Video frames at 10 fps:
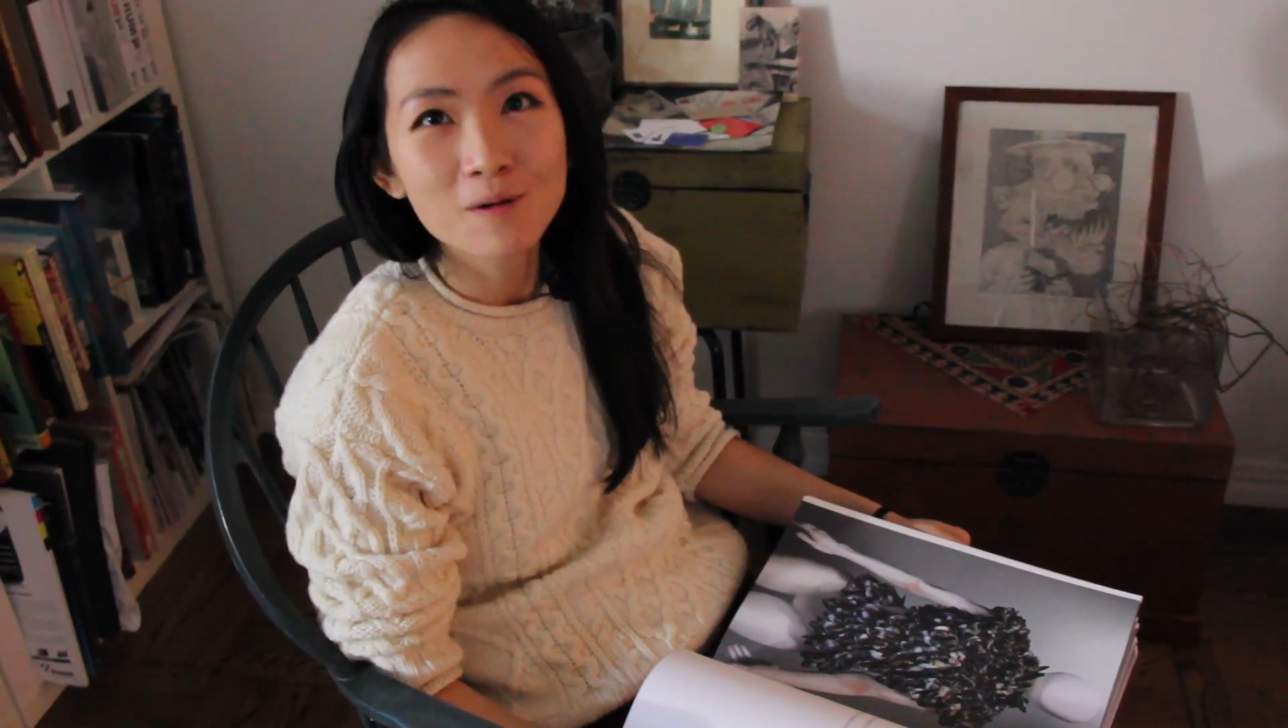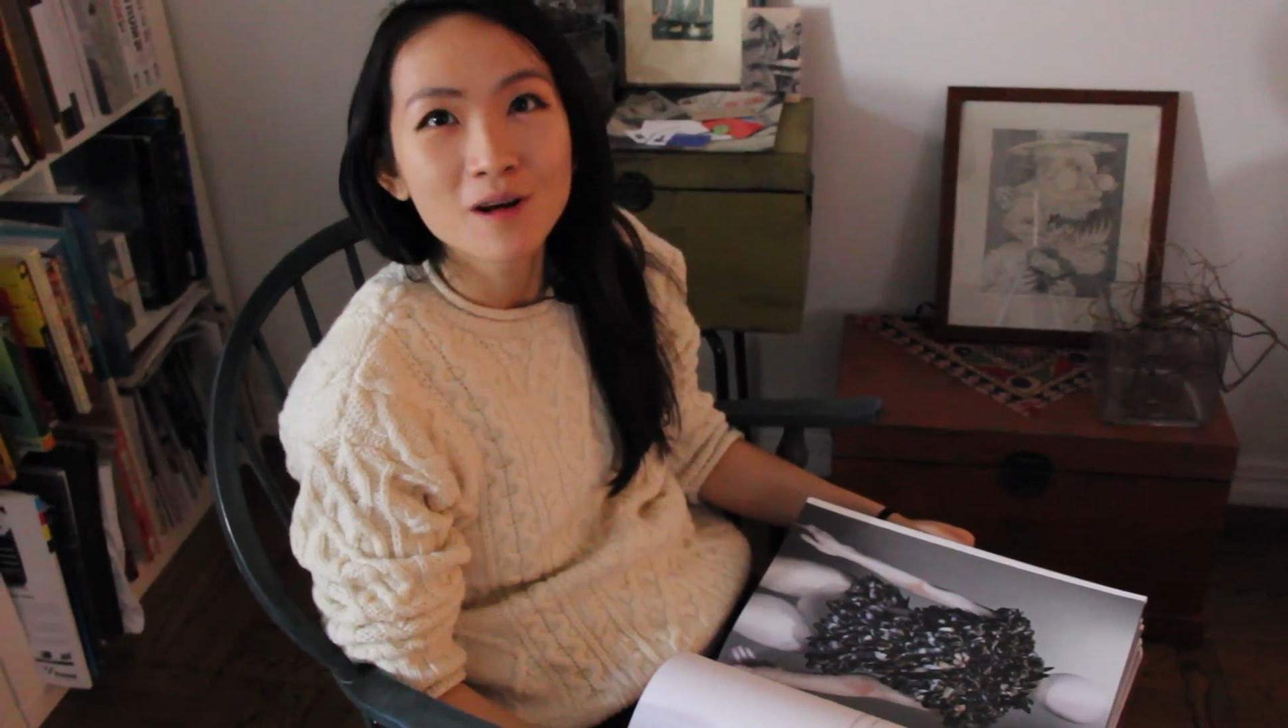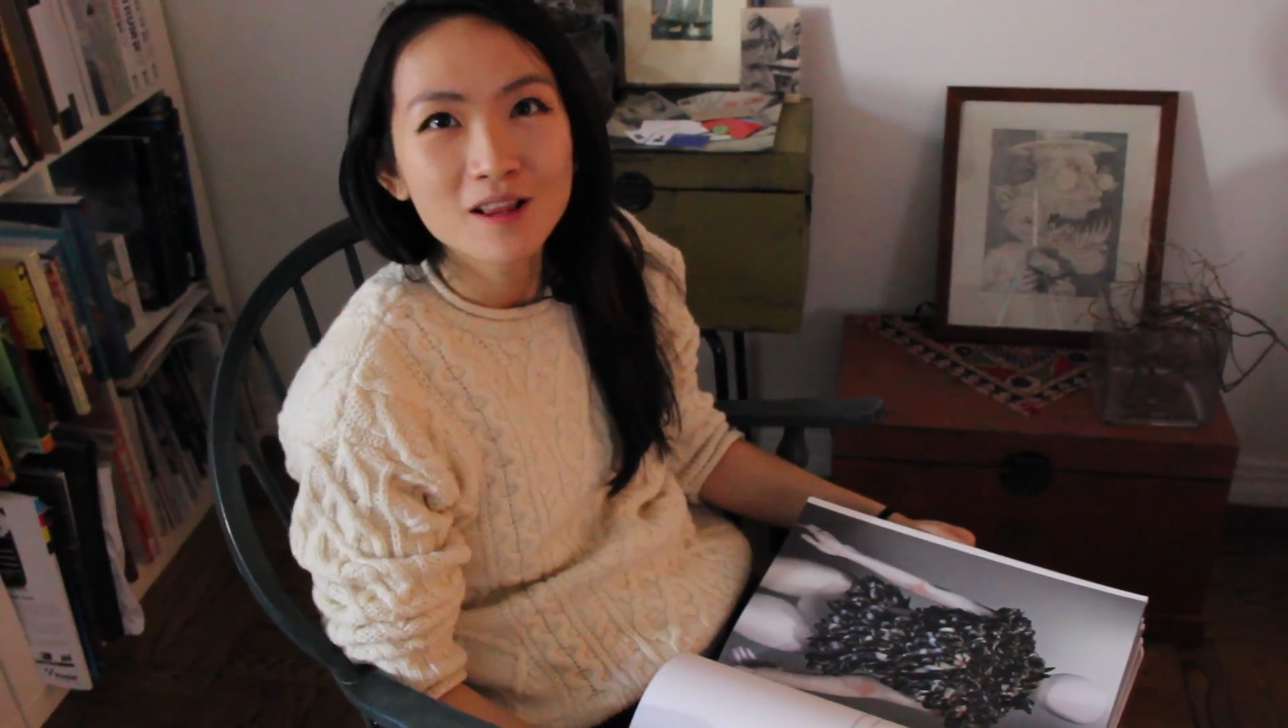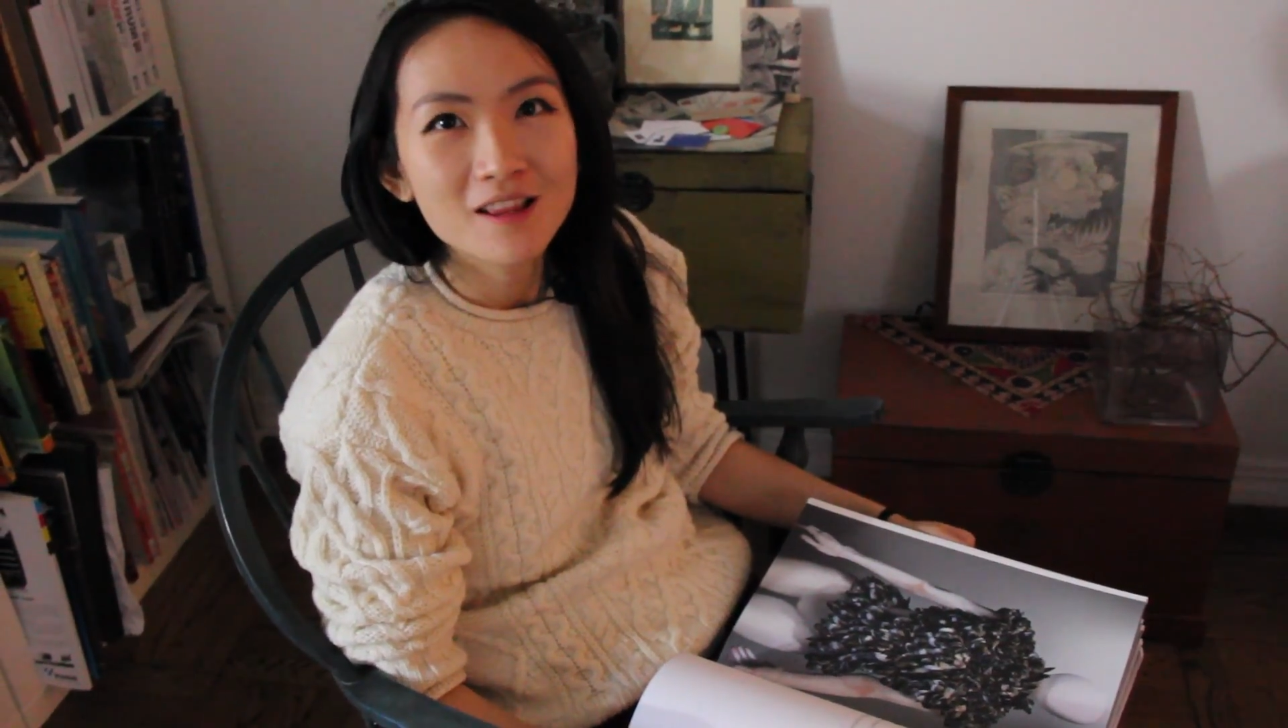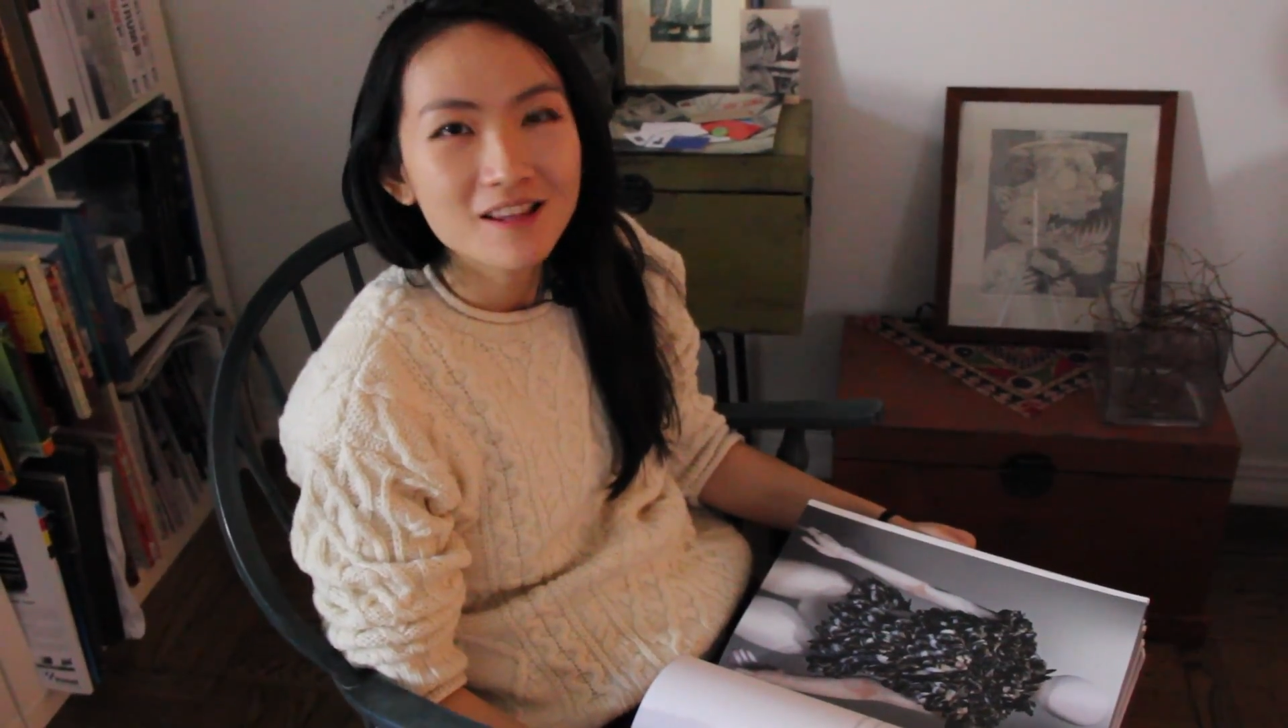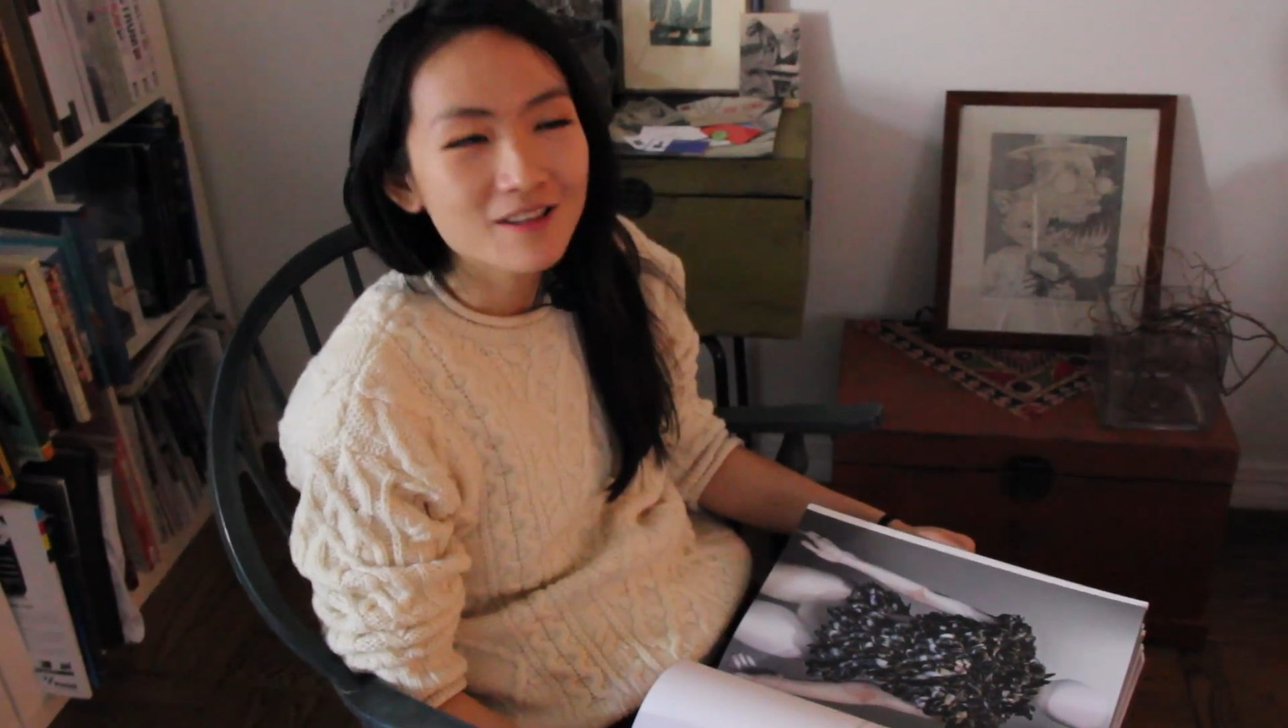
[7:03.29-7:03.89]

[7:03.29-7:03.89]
one.